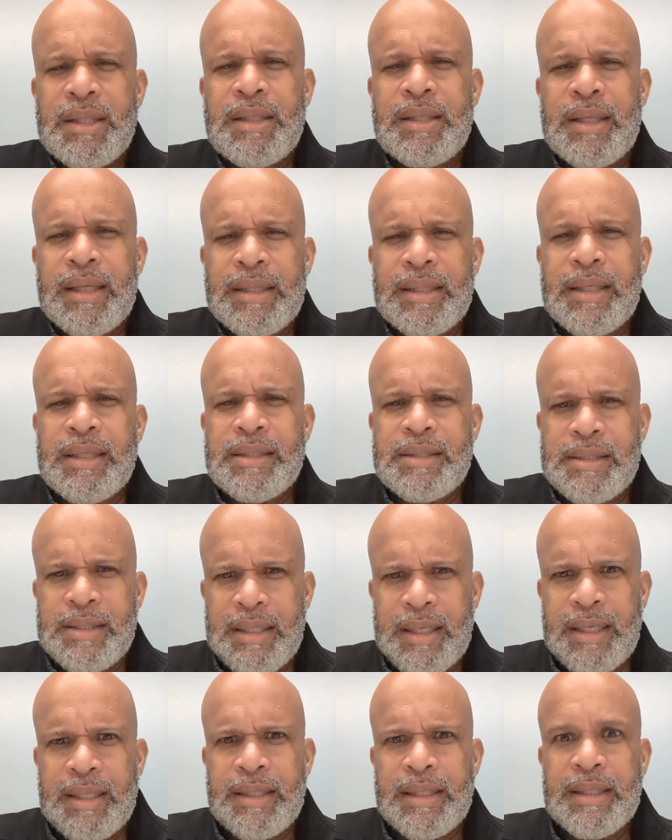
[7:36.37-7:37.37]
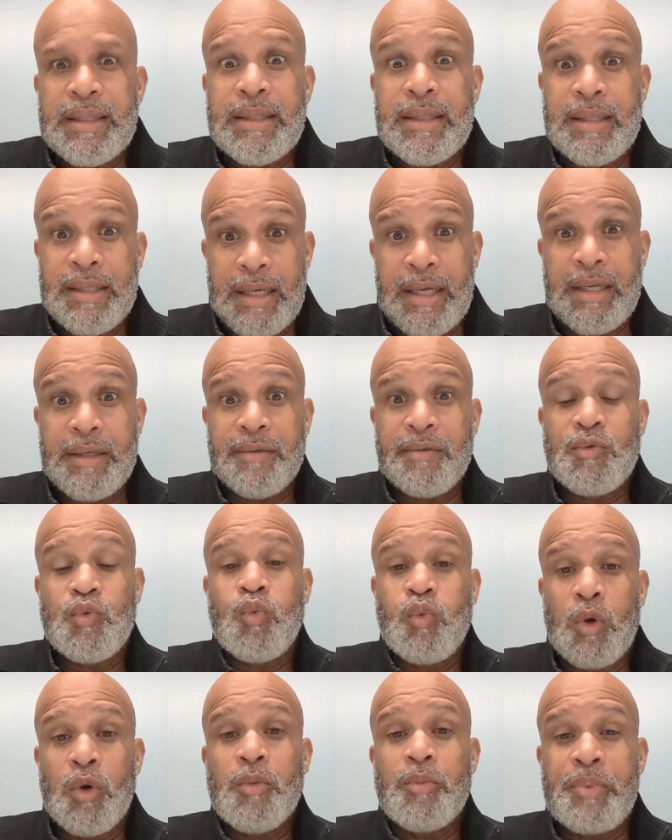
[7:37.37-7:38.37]
it that they said that the natives
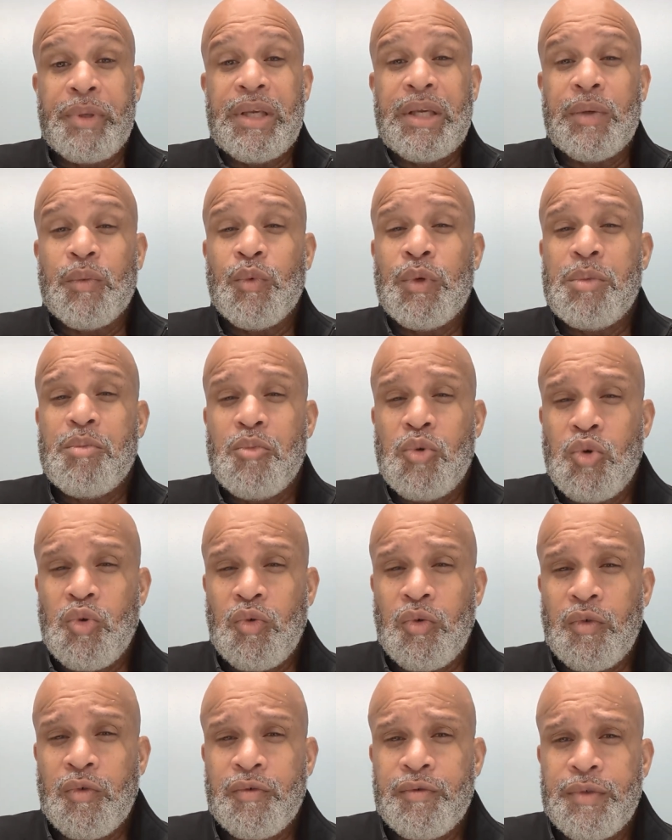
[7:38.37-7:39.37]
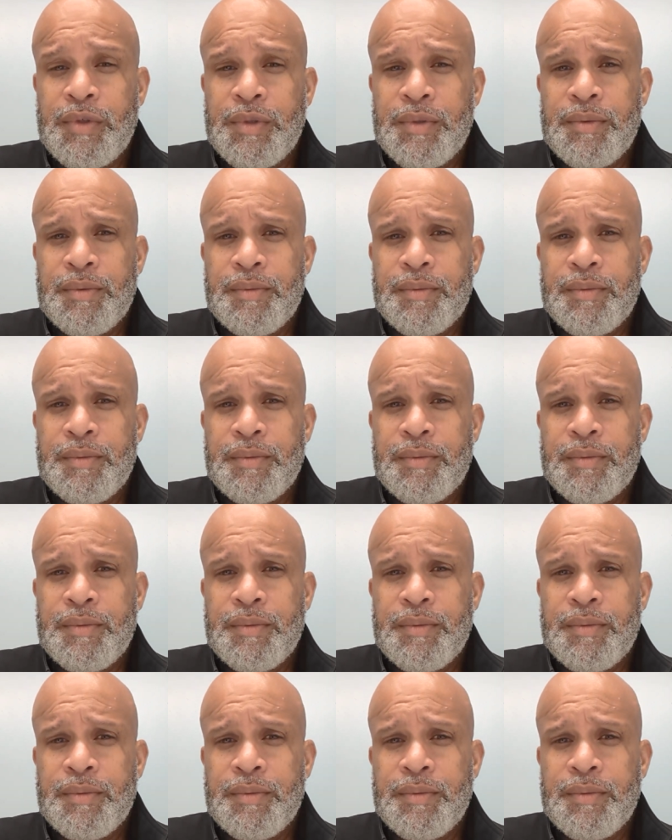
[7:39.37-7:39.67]
were being removed?